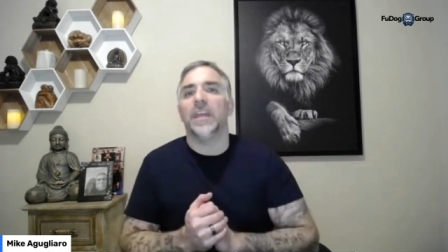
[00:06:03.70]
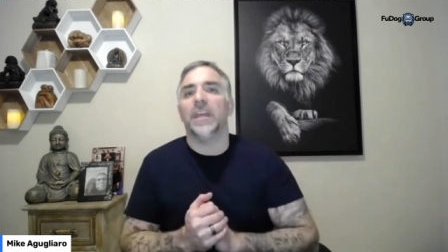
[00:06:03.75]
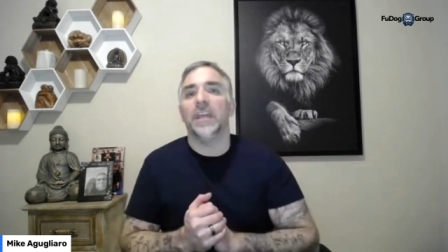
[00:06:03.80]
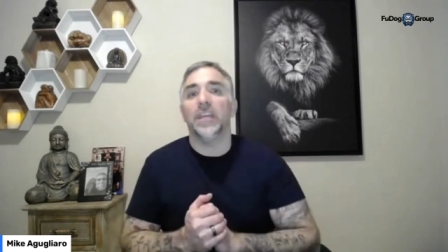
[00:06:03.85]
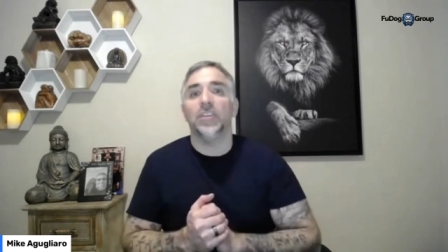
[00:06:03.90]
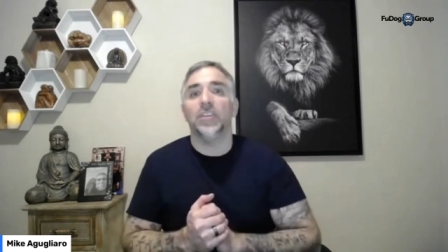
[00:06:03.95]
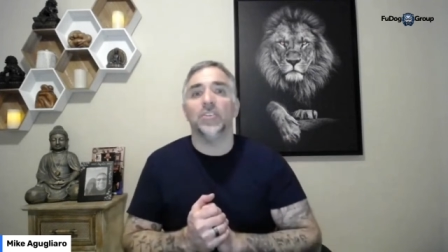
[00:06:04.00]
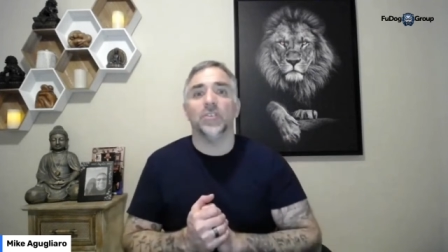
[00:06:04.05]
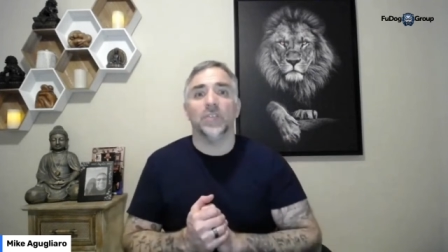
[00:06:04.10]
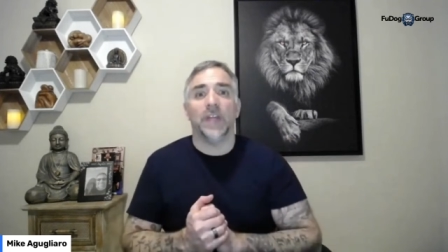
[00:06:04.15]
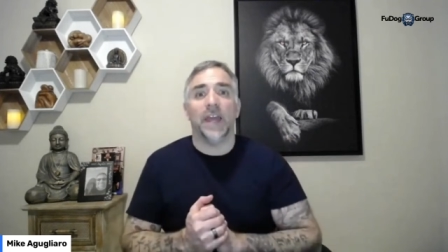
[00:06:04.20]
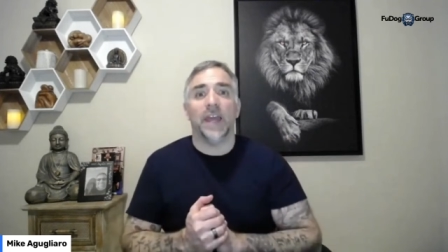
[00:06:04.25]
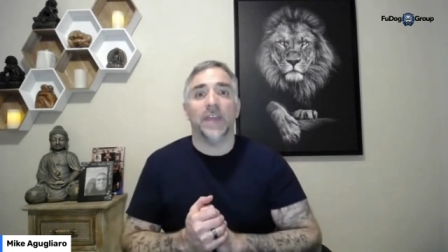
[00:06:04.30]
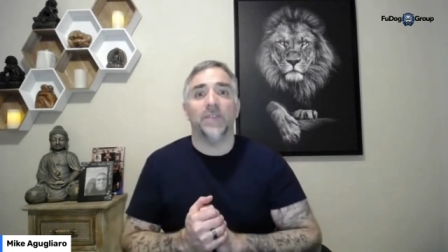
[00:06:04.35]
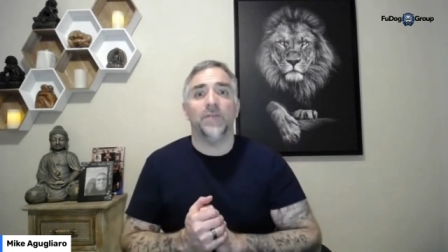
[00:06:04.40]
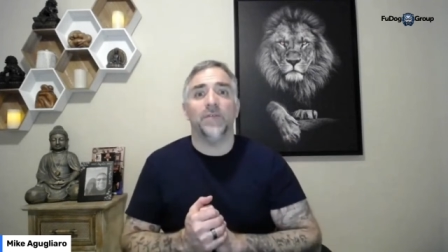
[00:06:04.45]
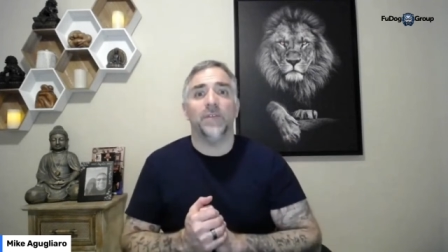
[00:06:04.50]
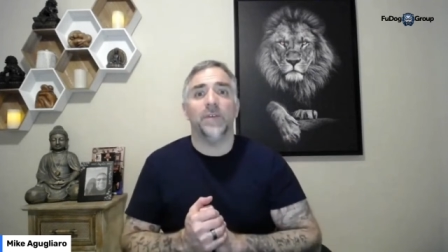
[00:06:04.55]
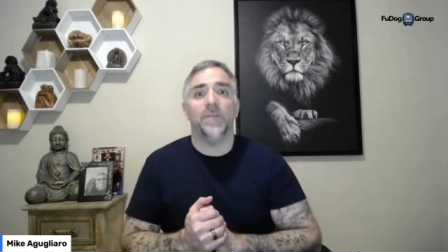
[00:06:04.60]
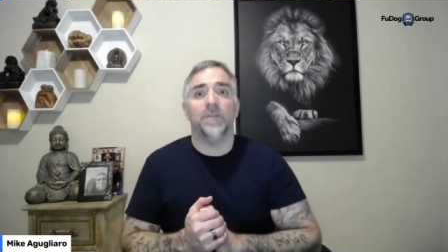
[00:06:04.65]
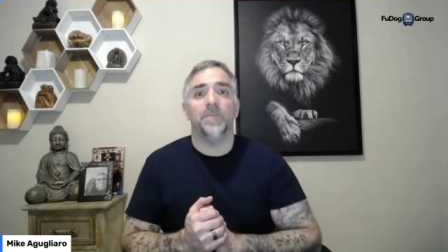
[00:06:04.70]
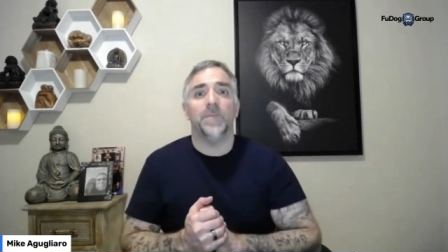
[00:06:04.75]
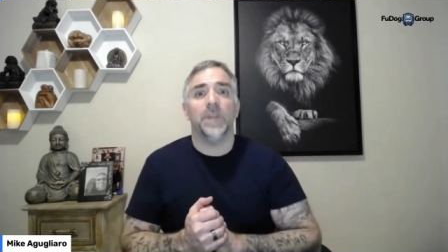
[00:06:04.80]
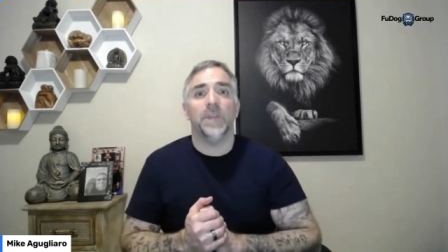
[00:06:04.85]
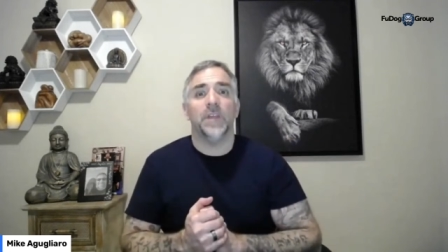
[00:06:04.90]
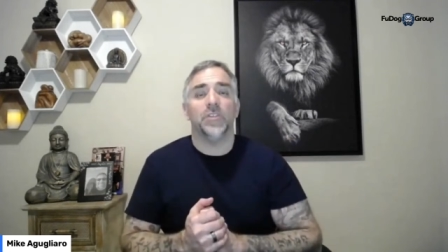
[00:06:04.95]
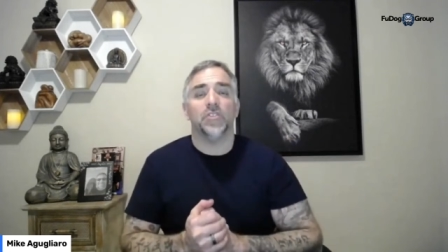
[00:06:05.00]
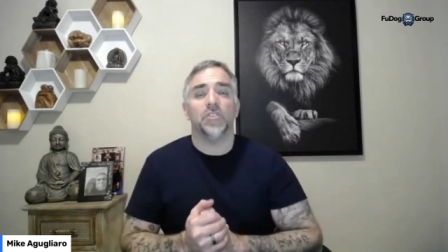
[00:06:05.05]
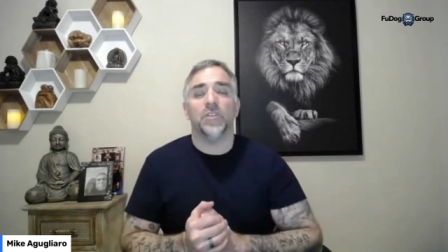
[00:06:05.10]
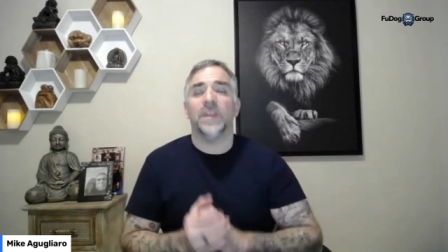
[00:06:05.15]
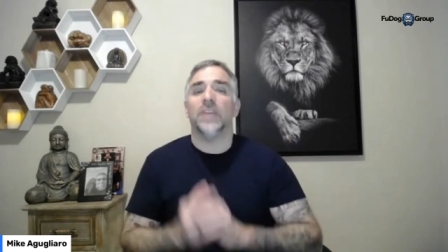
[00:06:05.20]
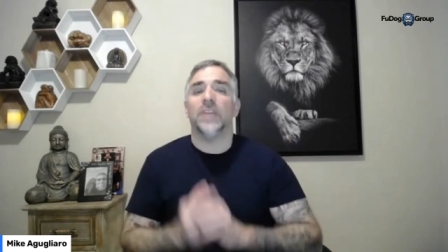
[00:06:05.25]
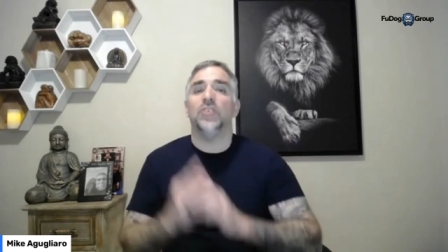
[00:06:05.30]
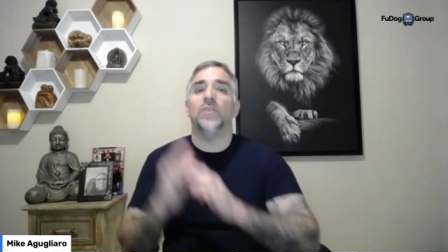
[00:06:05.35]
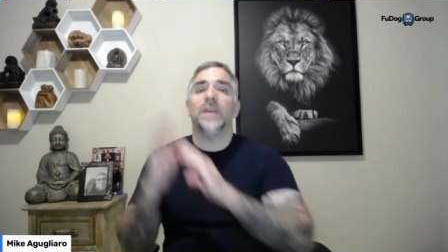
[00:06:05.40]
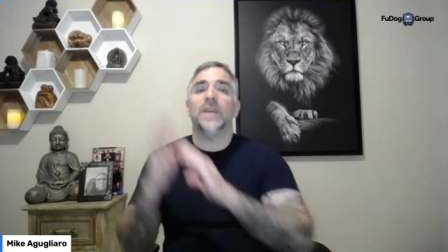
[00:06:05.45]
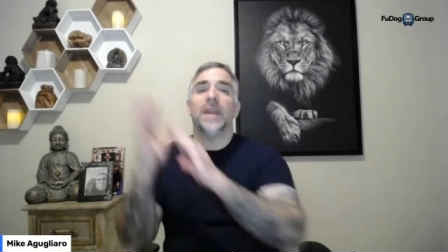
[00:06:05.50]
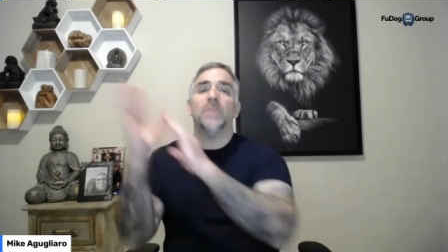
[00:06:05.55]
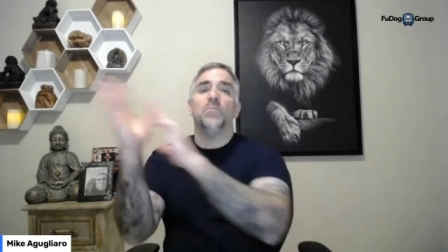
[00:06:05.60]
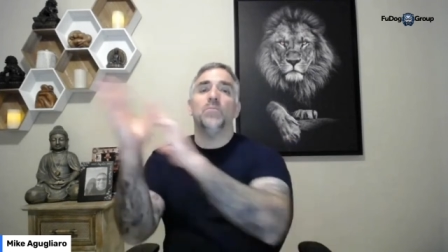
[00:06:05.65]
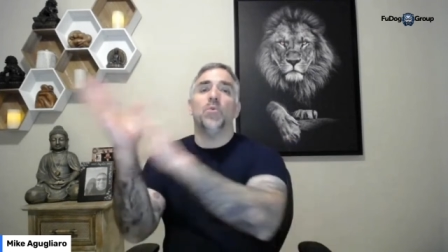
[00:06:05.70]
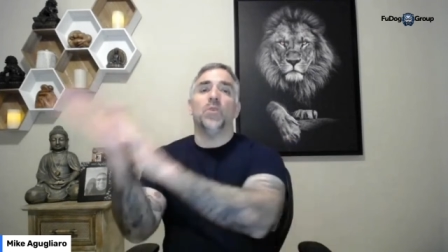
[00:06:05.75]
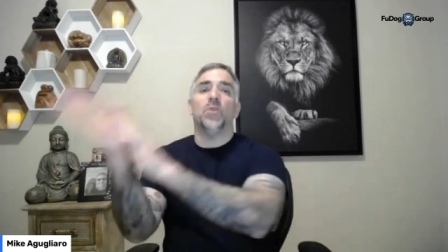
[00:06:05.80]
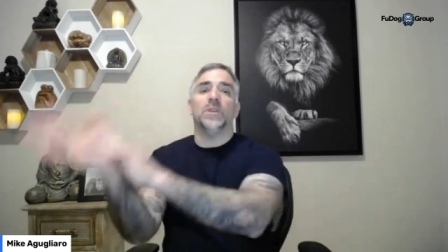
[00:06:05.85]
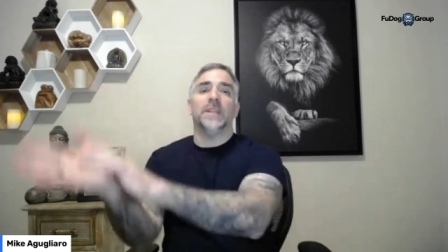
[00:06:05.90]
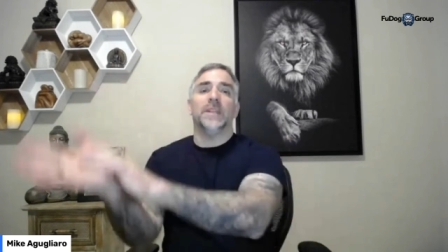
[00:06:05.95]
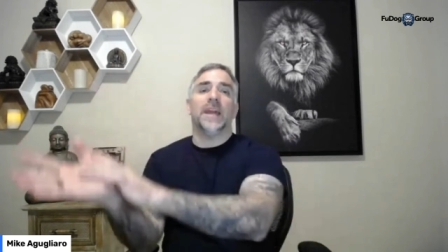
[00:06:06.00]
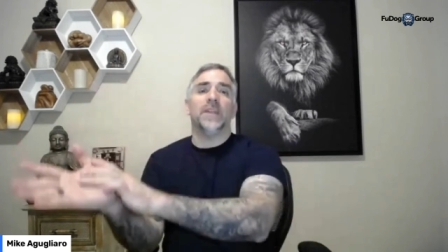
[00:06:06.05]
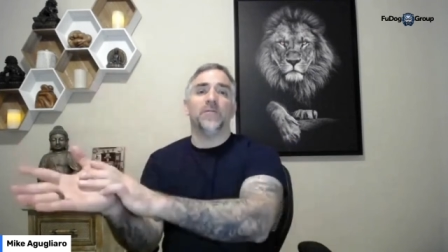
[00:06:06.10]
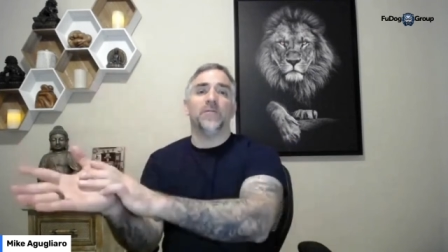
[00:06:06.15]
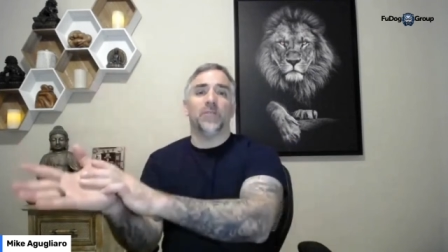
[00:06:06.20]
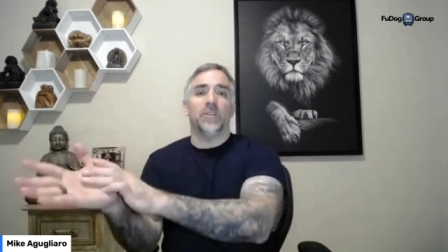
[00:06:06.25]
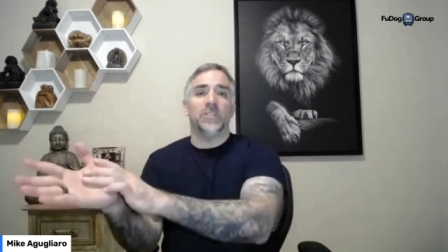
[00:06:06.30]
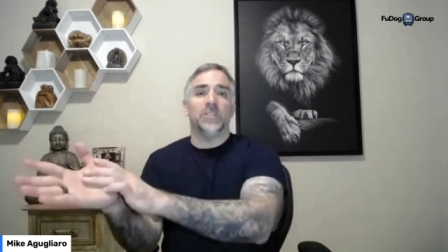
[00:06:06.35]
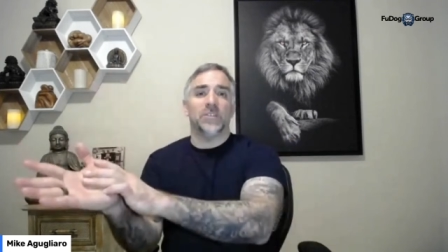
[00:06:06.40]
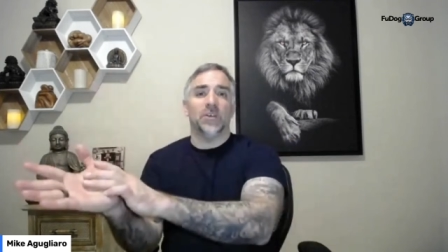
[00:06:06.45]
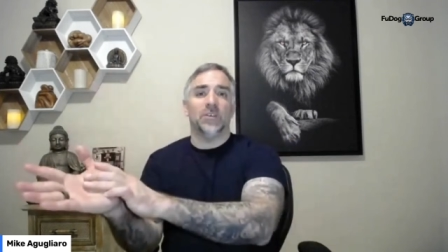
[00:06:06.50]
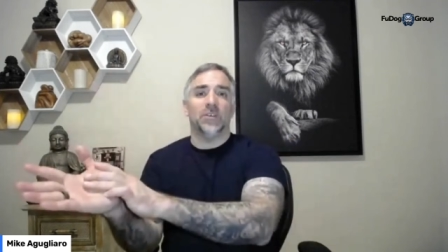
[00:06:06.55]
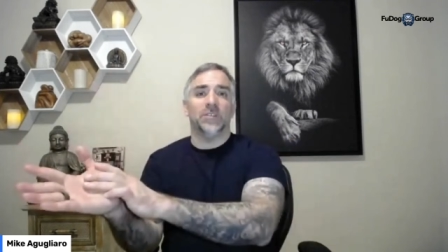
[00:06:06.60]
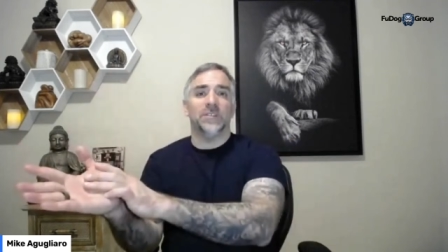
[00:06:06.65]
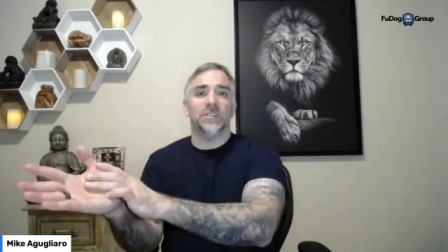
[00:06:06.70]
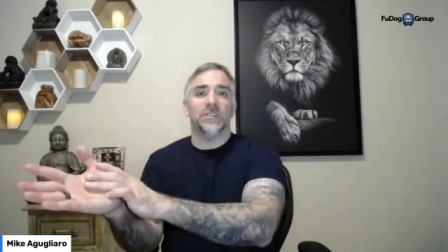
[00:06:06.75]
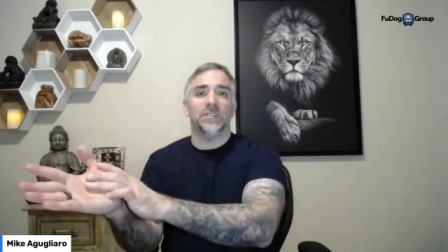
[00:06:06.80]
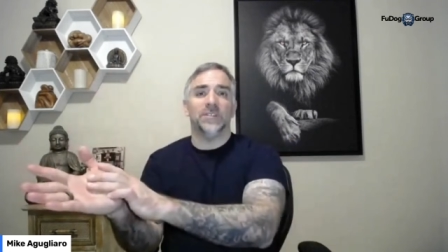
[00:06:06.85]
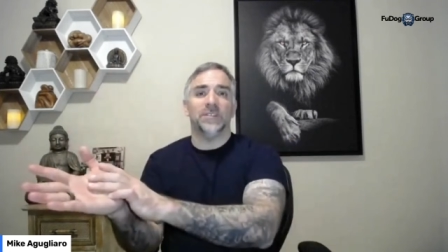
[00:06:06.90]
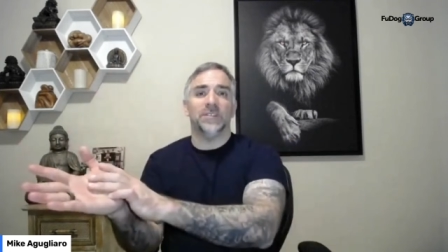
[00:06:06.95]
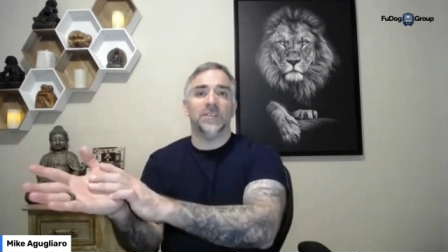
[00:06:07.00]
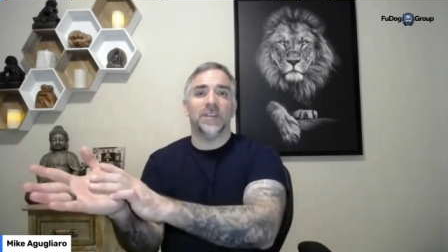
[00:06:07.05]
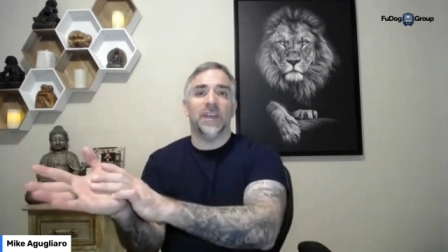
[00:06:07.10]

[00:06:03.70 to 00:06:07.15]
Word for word: in your life so that you get more life results